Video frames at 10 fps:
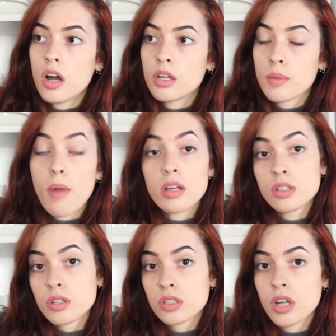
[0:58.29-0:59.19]

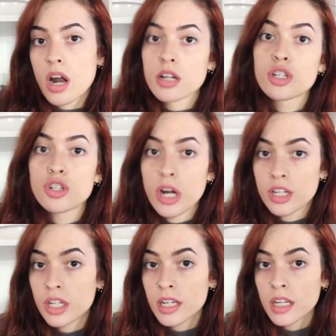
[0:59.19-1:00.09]
muscles are
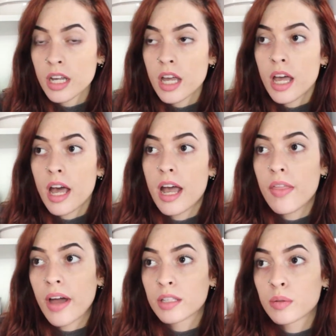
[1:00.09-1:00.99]
stretching,
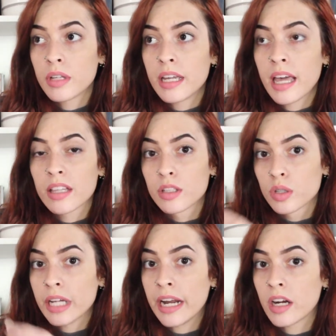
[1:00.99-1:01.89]
and that's when they get little
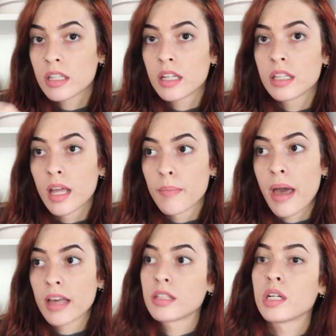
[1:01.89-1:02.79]
tears in them
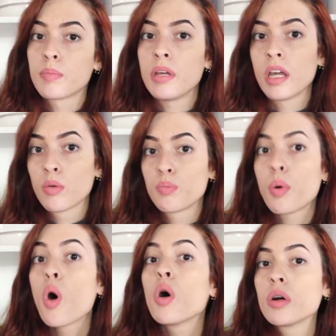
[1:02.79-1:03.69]
as they're being
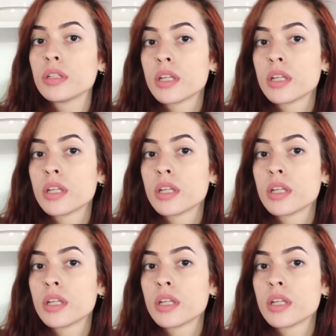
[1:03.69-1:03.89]
pulled